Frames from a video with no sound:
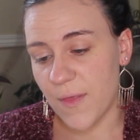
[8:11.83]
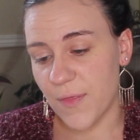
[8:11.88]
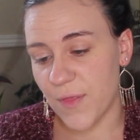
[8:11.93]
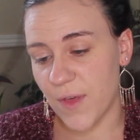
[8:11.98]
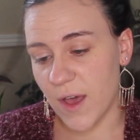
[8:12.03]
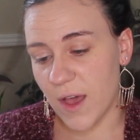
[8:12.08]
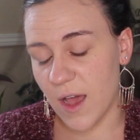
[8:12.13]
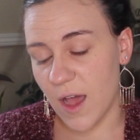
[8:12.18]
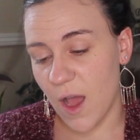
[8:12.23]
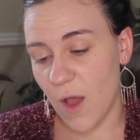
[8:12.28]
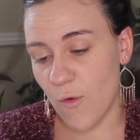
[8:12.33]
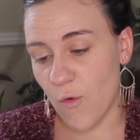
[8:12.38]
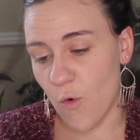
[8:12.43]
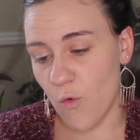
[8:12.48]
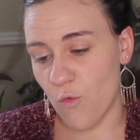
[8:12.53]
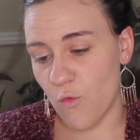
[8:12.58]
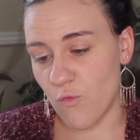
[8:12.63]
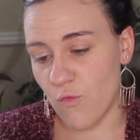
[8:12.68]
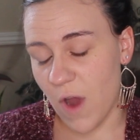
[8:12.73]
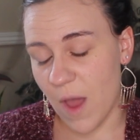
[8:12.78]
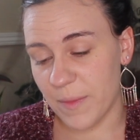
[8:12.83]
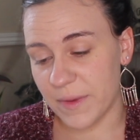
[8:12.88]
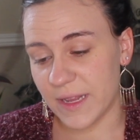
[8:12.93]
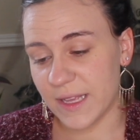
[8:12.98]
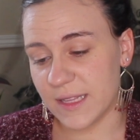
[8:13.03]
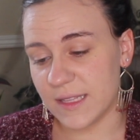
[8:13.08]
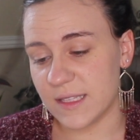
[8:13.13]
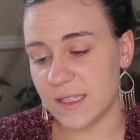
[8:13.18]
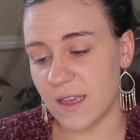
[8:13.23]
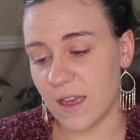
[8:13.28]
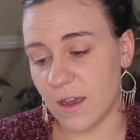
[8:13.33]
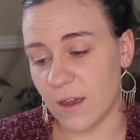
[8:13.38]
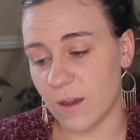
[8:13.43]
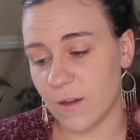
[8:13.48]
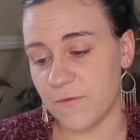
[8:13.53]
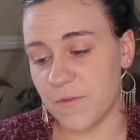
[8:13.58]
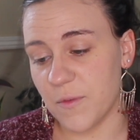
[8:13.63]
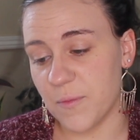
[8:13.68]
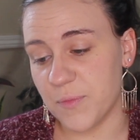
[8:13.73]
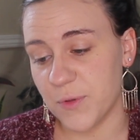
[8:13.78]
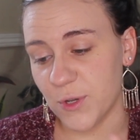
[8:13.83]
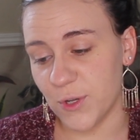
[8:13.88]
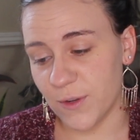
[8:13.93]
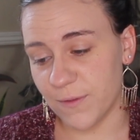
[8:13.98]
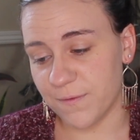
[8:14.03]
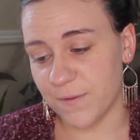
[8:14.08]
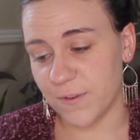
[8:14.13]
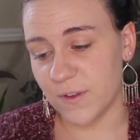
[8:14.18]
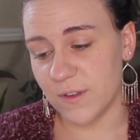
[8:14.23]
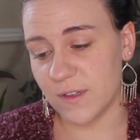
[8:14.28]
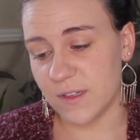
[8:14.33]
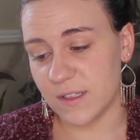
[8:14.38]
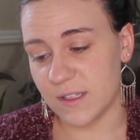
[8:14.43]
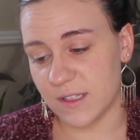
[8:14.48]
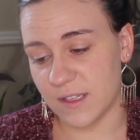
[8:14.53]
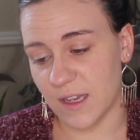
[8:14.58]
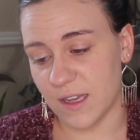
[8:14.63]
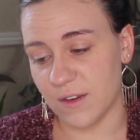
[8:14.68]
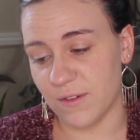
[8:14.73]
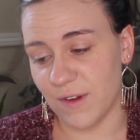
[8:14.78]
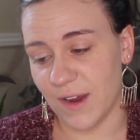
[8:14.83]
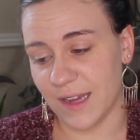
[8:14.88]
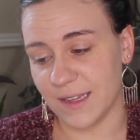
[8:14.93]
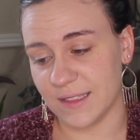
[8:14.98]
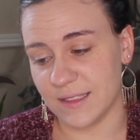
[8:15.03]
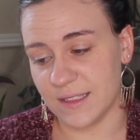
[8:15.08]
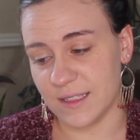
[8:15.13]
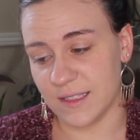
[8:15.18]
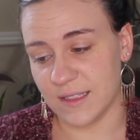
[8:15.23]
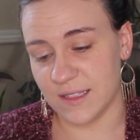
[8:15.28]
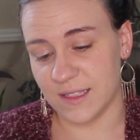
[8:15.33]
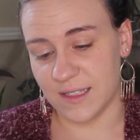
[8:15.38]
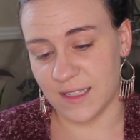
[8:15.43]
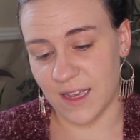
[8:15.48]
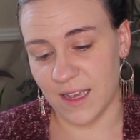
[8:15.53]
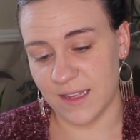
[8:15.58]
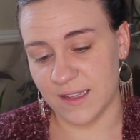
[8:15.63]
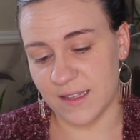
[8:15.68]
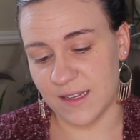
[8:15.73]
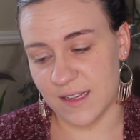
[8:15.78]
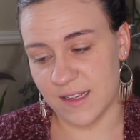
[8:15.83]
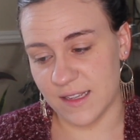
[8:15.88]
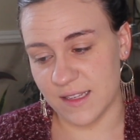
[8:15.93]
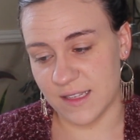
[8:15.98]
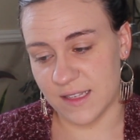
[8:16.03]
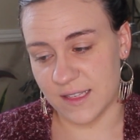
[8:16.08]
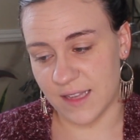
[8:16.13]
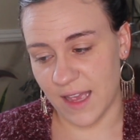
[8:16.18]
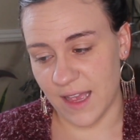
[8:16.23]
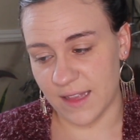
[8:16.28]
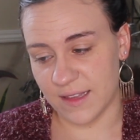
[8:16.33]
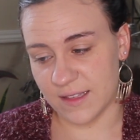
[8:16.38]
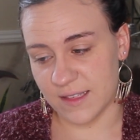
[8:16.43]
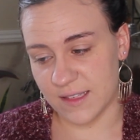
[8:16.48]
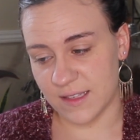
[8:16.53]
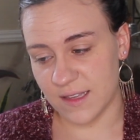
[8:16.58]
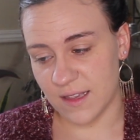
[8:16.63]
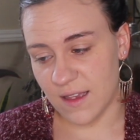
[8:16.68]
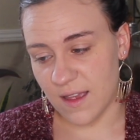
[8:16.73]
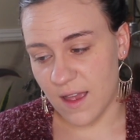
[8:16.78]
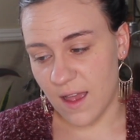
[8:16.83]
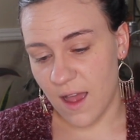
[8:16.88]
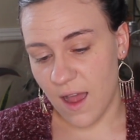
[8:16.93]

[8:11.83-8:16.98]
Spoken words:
The remnants of beautiful sunrises and sunsets.